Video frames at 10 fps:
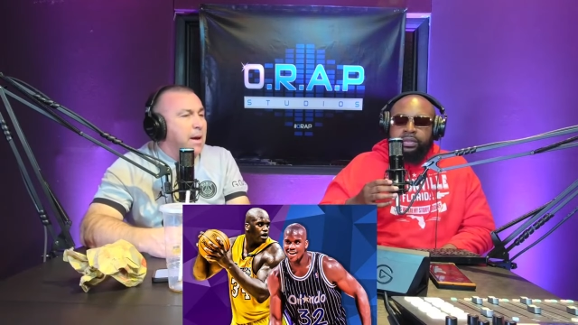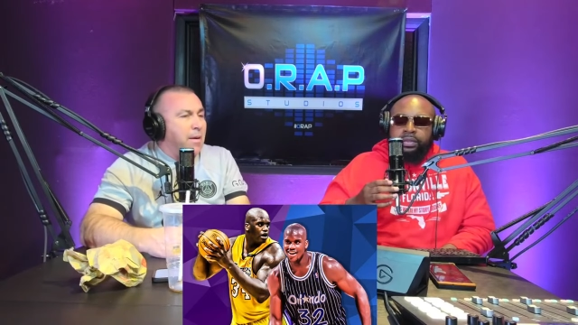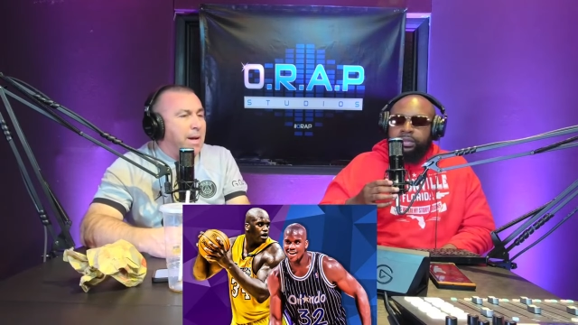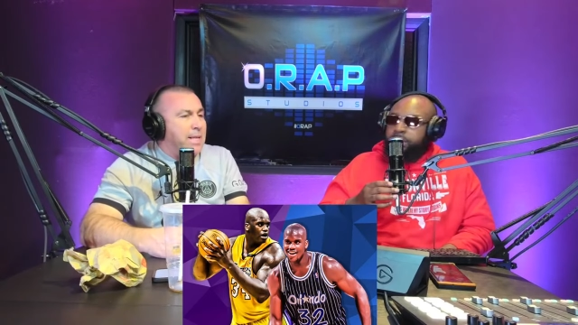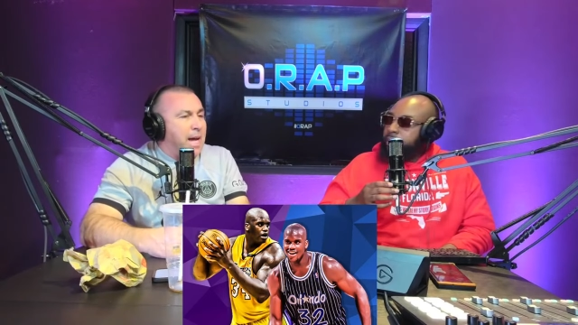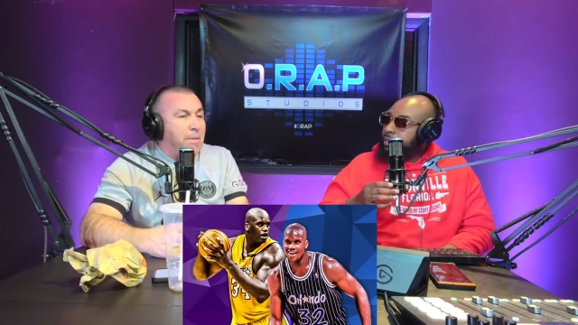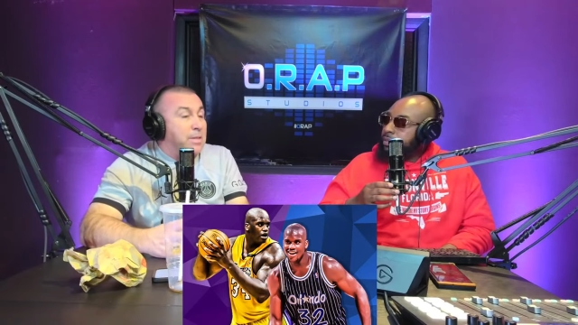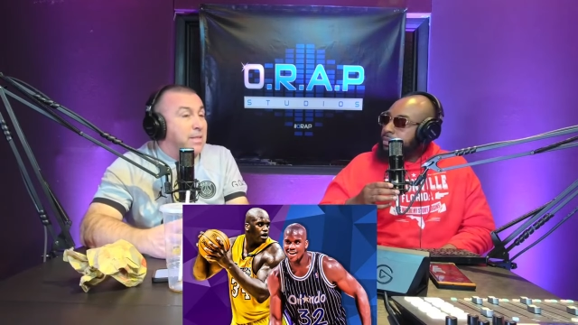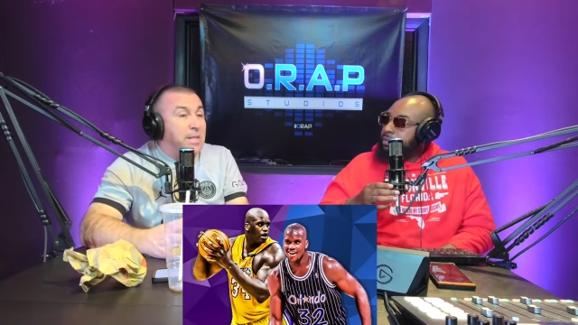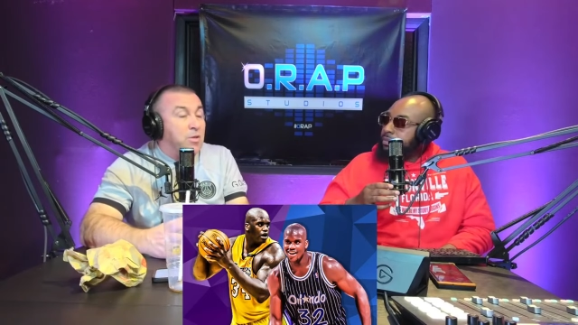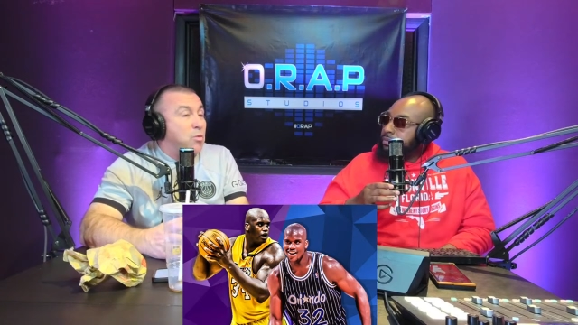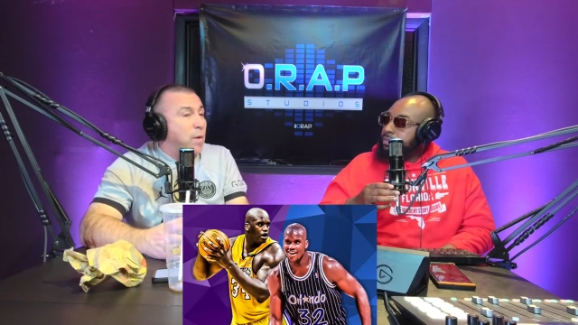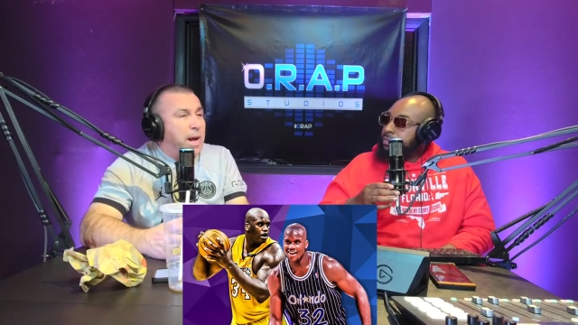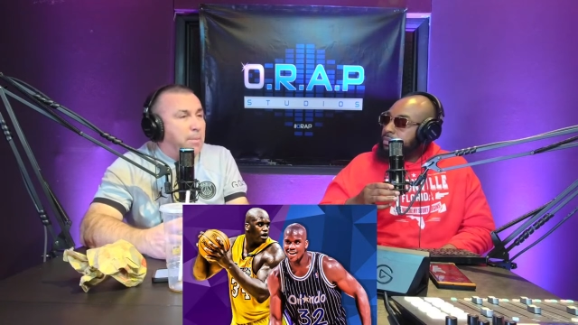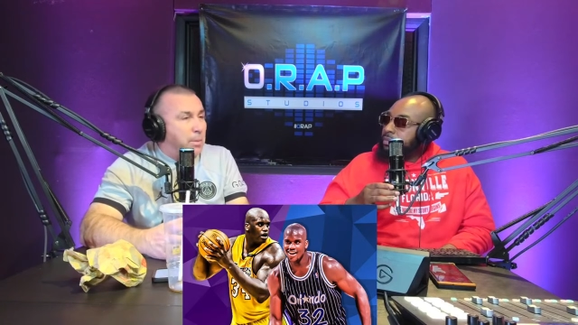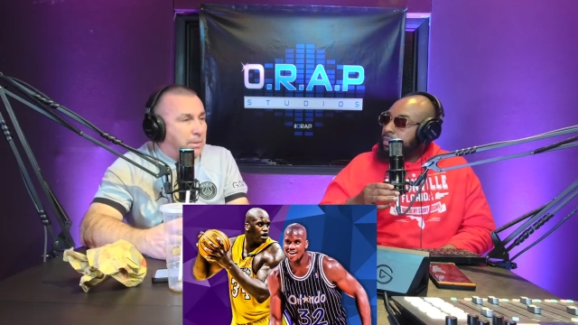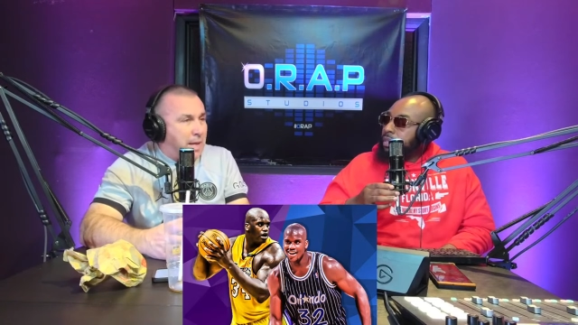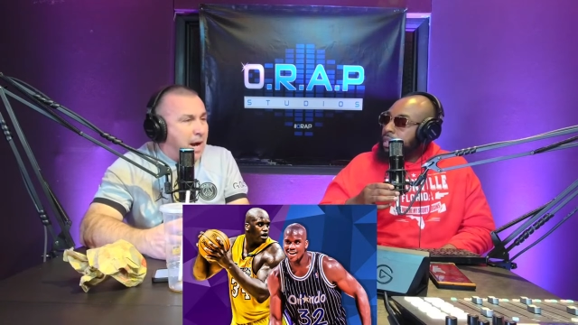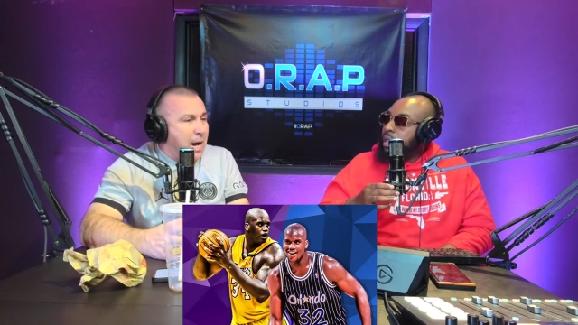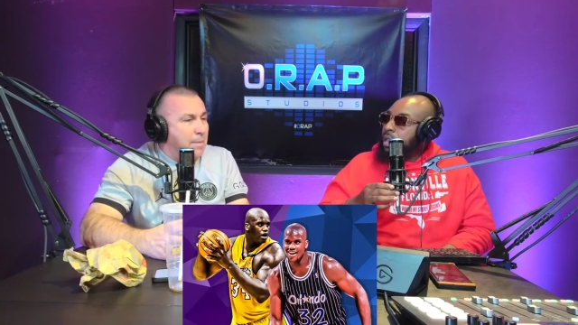Speaker 1: Like, that was an incredible
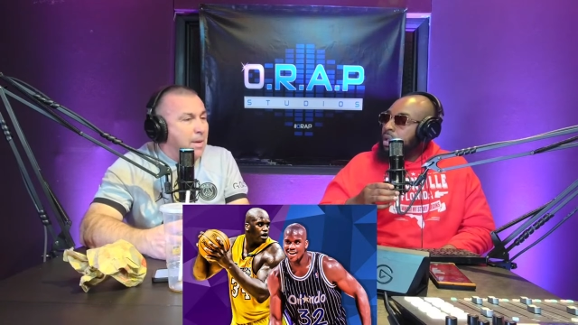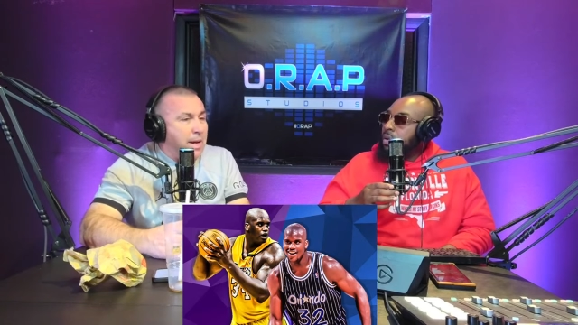time.